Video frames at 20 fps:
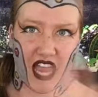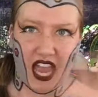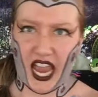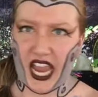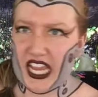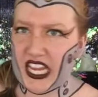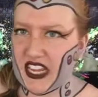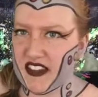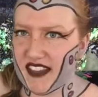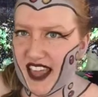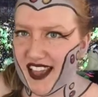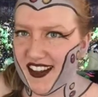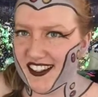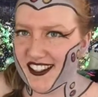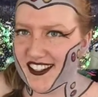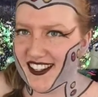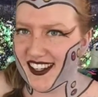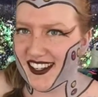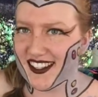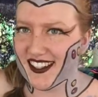any of that
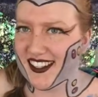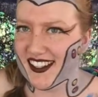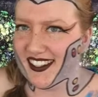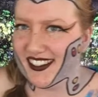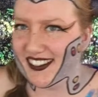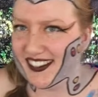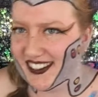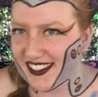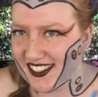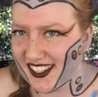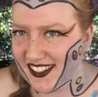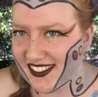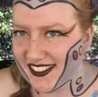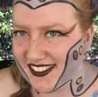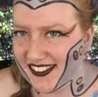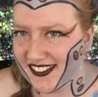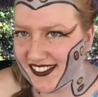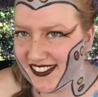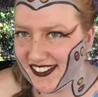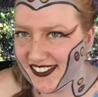shit,
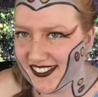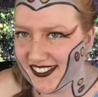so